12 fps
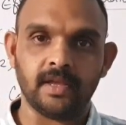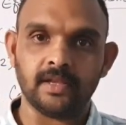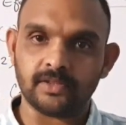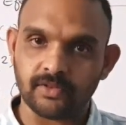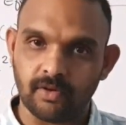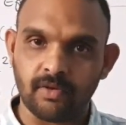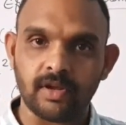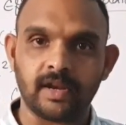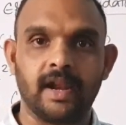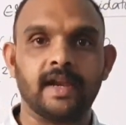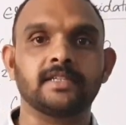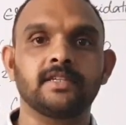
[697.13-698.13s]
So
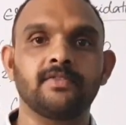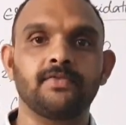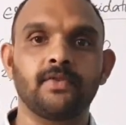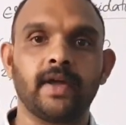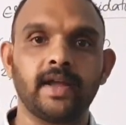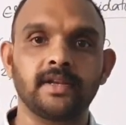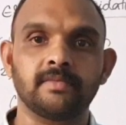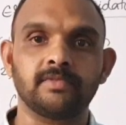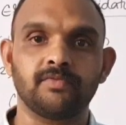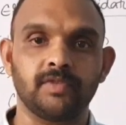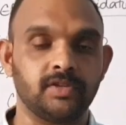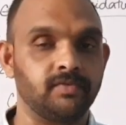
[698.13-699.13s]
rancid food
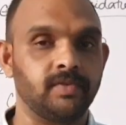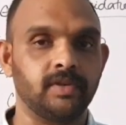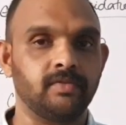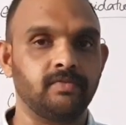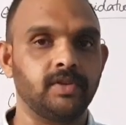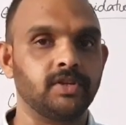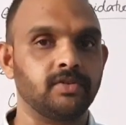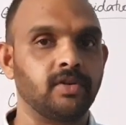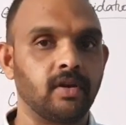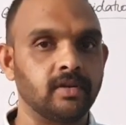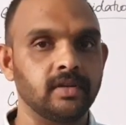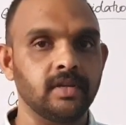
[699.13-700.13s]
items we should
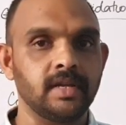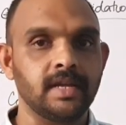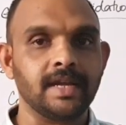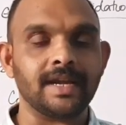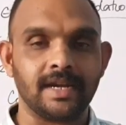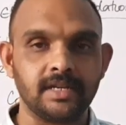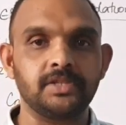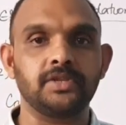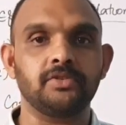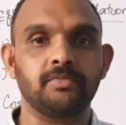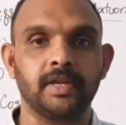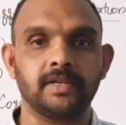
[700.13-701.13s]
not
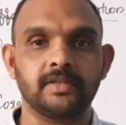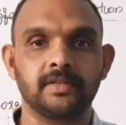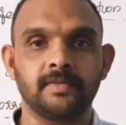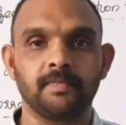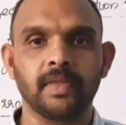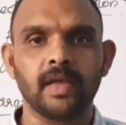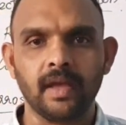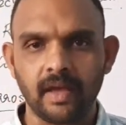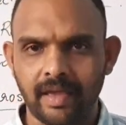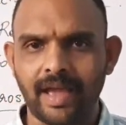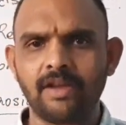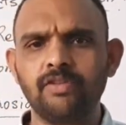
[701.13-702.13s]
consume it.
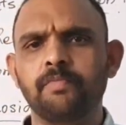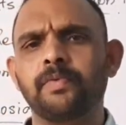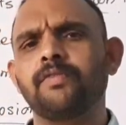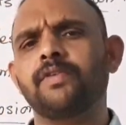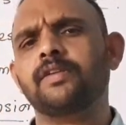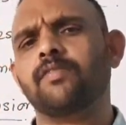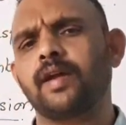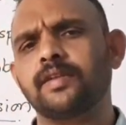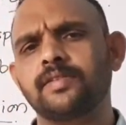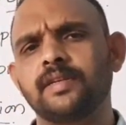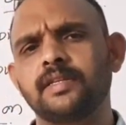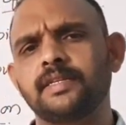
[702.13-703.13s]
Can you prevent
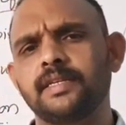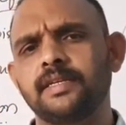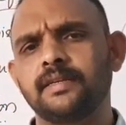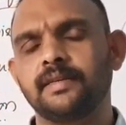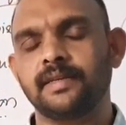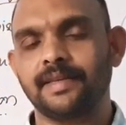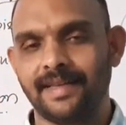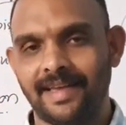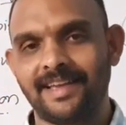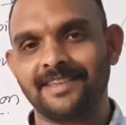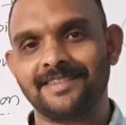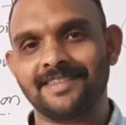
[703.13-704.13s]
rancidity?
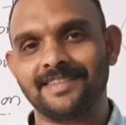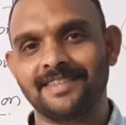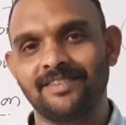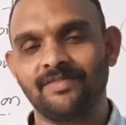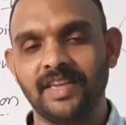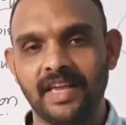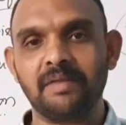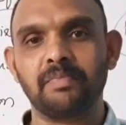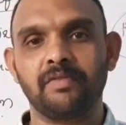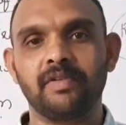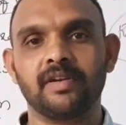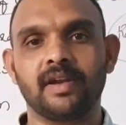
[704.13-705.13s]
Yes, we can
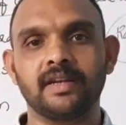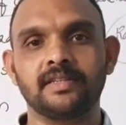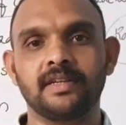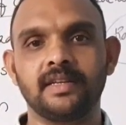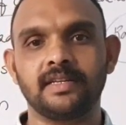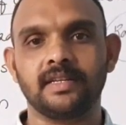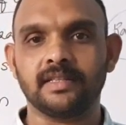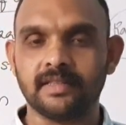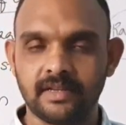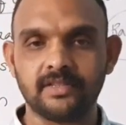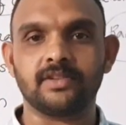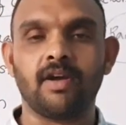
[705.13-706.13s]
prevent rancidity.
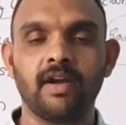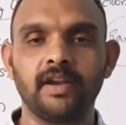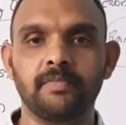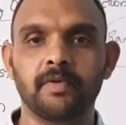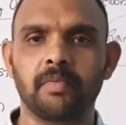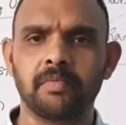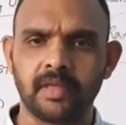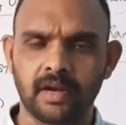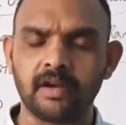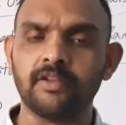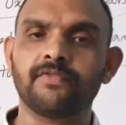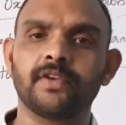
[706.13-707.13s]
There is not any problem. There
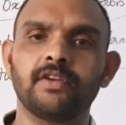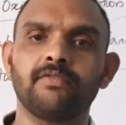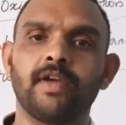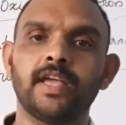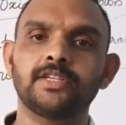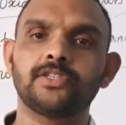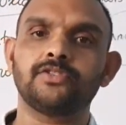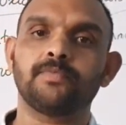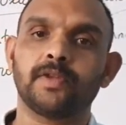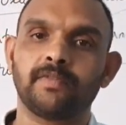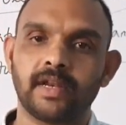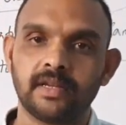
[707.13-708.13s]
are different ways to
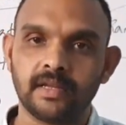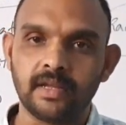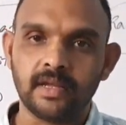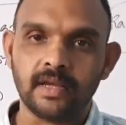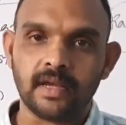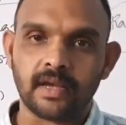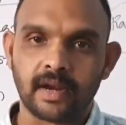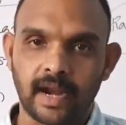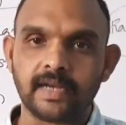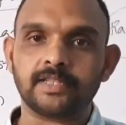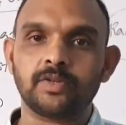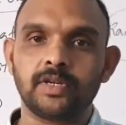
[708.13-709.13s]
prevent
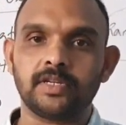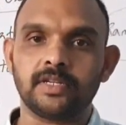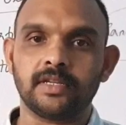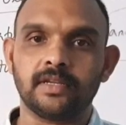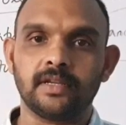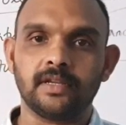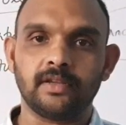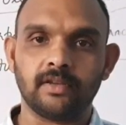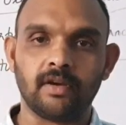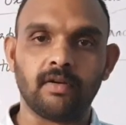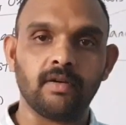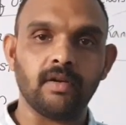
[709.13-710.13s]
rancidity. You
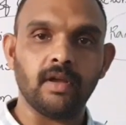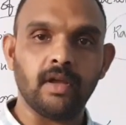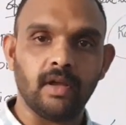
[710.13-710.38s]
know,